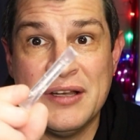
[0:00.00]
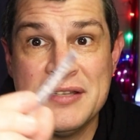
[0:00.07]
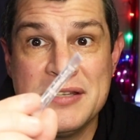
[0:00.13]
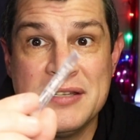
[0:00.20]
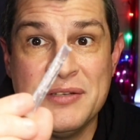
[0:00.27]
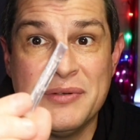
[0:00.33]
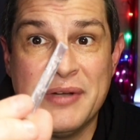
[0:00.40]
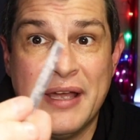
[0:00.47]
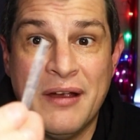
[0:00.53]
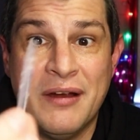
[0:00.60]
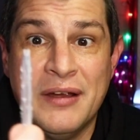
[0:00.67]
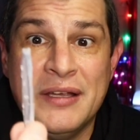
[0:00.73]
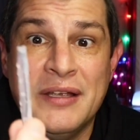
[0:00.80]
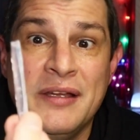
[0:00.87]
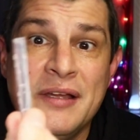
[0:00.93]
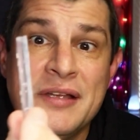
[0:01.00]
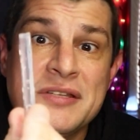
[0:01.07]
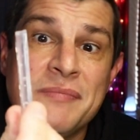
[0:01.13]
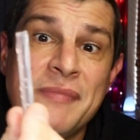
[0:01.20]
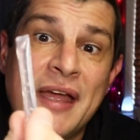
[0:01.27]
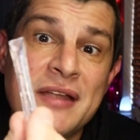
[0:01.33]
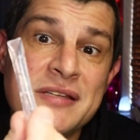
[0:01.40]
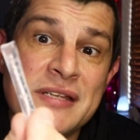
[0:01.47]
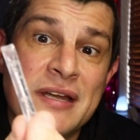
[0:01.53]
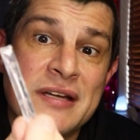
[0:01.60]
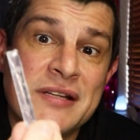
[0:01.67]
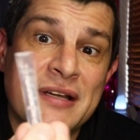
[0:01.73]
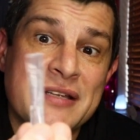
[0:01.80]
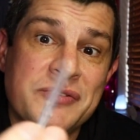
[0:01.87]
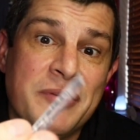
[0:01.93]
I still carry some hand
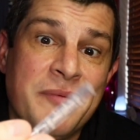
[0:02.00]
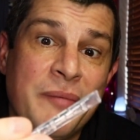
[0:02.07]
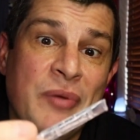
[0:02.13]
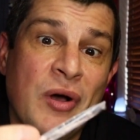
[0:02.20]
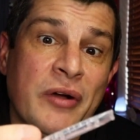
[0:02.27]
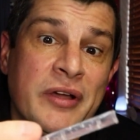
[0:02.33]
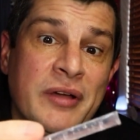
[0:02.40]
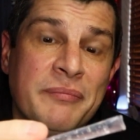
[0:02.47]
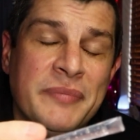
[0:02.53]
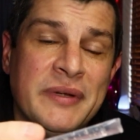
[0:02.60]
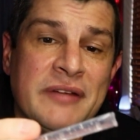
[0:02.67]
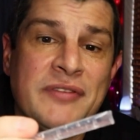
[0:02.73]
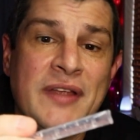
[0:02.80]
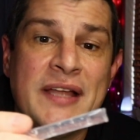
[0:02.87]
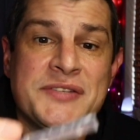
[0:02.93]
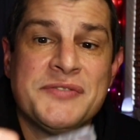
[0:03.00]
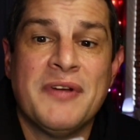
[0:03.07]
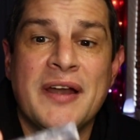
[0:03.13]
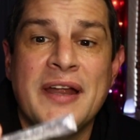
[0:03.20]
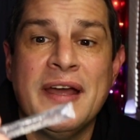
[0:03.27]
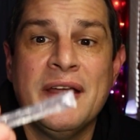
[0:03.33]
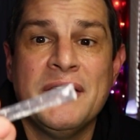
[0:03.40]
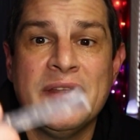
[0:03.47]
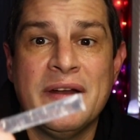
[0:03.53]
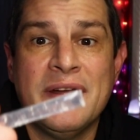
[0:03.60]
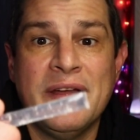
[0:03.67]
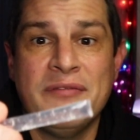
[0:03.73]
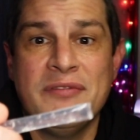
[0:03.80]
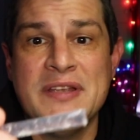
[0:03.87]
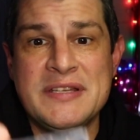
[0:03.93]
sanitizer in my pocket, but if that's run out, then
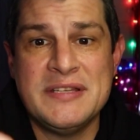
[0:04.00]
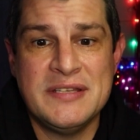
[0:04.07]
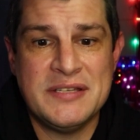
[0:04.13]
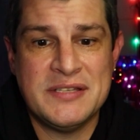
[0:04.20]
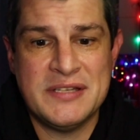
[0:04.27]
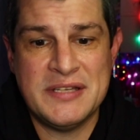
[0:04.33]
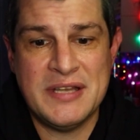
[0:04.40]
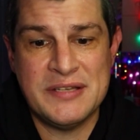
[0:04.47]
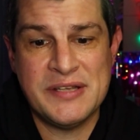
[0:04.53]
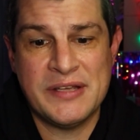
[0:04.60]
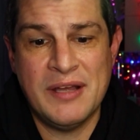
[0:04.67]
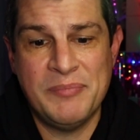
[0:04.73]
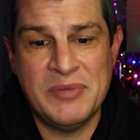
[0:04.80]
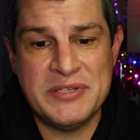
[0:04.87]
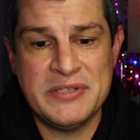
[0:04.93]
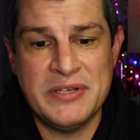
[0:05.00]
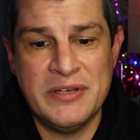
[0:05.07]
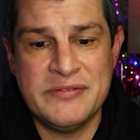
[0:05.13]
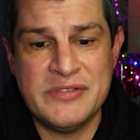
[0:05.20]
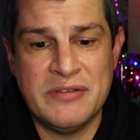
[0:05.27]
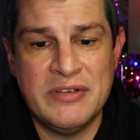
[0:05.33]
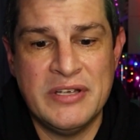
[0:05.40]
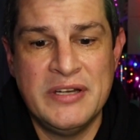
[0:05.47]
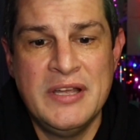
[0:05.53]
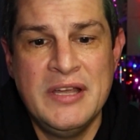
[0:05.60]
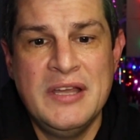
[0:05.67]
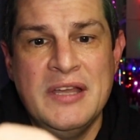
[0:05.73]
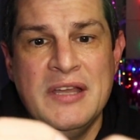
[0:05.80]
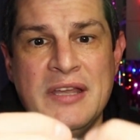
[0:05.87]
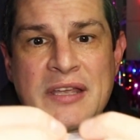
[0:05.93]
I have this. This just has a couple of serves of it
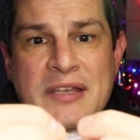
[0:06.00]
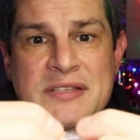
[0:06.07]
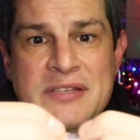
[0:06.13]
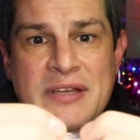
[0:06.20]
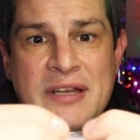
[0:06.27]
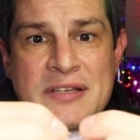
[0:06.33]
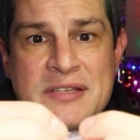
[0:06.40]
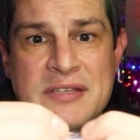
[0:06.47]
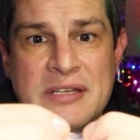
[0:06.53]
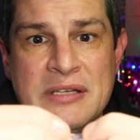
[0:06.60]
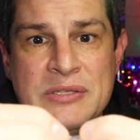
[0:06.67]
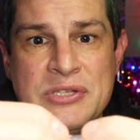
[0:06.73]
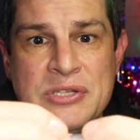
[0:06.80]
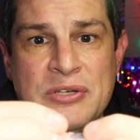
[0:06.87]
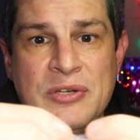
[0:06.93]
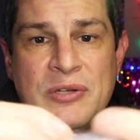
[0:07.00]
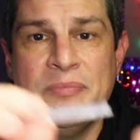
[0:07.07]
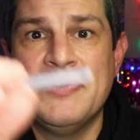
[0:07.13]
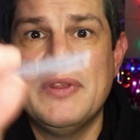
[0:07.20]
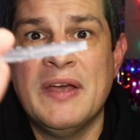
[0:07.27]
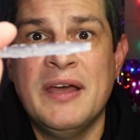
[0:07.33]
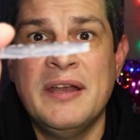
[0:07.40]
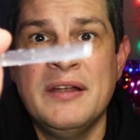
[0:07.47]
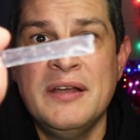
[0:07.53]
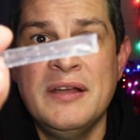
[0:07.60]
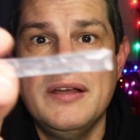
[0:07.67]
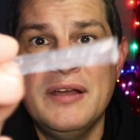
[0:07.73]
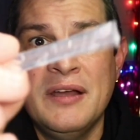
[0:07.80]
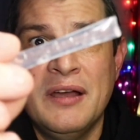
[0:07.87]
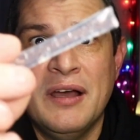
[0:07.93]
inside a sealed tube that
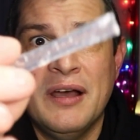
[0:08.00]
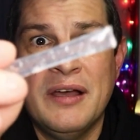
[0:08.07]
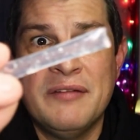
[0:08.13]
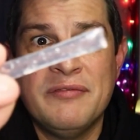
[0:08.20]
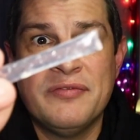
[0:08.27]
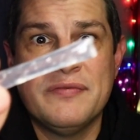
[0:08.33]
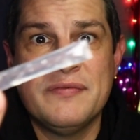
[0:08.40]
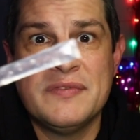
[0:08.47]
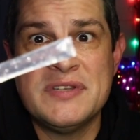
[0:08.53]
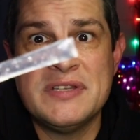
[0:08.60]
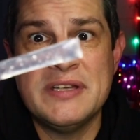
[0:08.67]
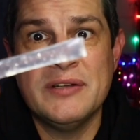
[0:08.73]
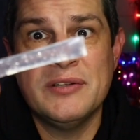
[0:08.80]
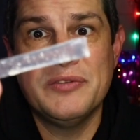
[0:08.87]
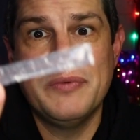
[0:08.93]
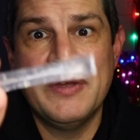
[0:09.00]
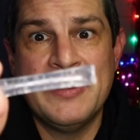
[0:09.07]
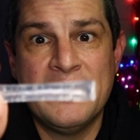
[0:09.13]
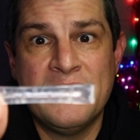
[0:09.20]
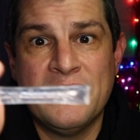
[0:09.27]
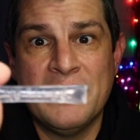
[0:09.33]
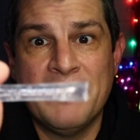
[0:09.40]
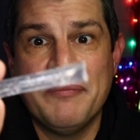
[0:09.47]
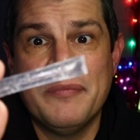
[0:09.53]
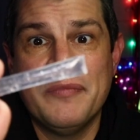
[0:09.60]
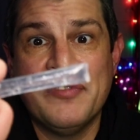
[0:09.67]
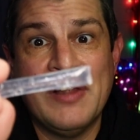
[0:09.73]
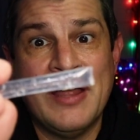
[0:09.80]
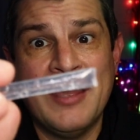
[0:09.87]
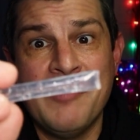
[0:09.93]
I've sealed with some
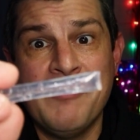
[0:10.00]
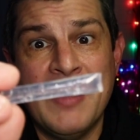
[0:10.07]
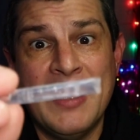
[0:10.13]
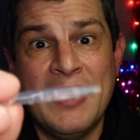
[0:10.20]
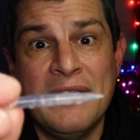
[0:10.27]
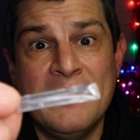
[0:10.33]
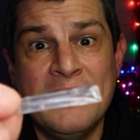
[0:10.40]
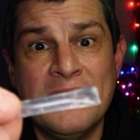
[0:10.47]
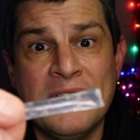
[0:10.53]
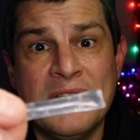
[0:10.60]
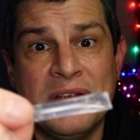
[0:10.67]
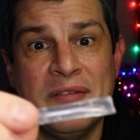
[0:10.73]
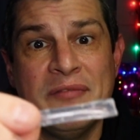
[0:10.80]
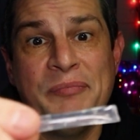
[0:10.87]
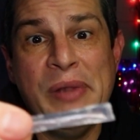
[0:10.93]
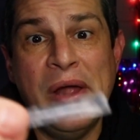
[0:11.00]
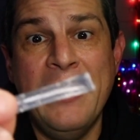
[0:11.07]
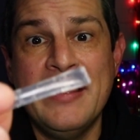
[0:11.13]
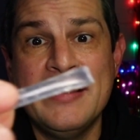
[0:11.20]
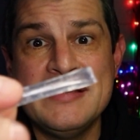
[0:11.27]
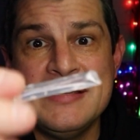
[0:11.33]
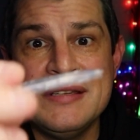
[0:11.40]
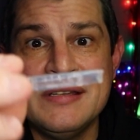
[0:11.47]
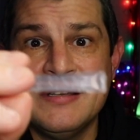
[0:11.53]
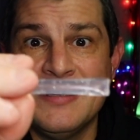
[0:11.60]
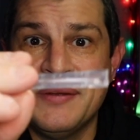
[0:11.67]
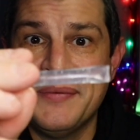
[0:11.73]
flame and pliers.